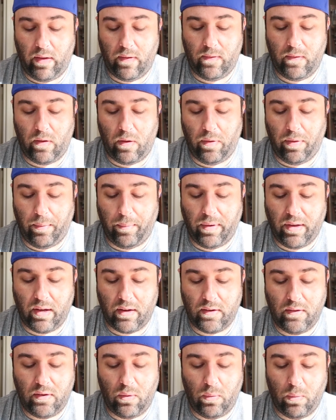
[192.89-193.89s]
And so then we
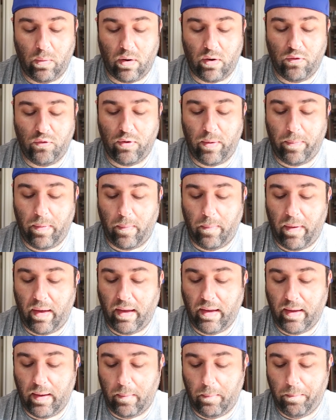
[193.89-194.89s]
cut to where Trip and
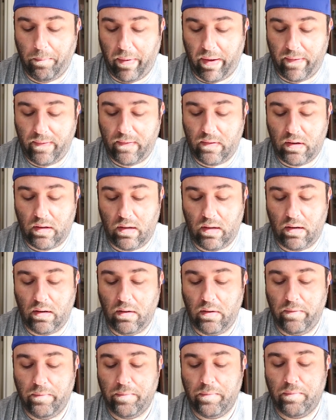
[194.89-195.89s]
May get
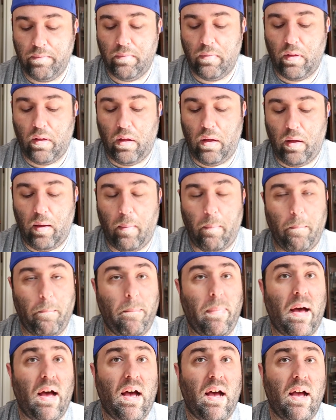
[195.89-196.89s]
busted
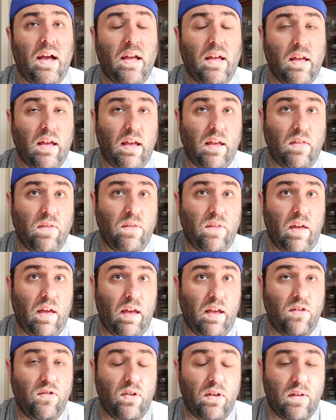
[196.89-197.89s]
by the
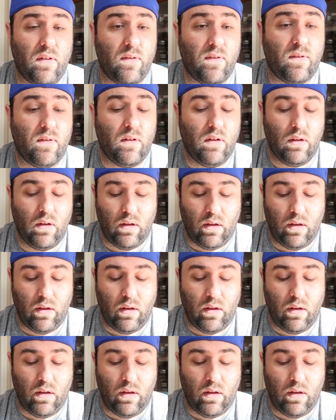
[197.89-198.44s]
agents.